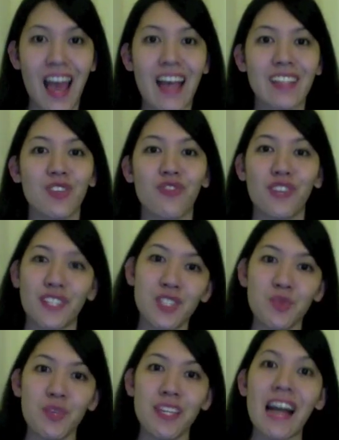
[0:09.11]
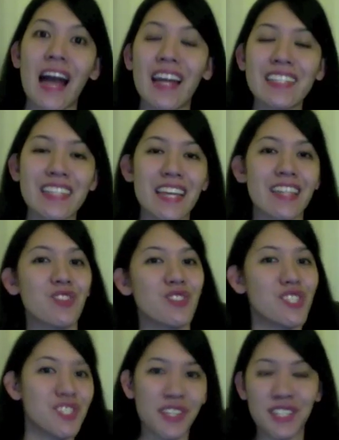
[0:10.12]
So for this week, I decided to
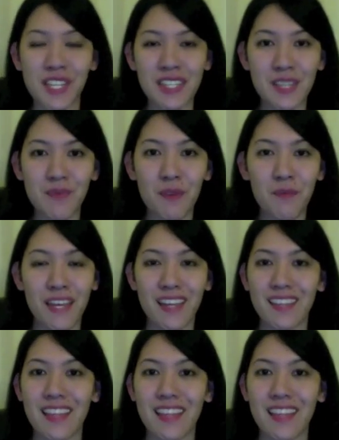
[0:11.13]
stir things up a bit,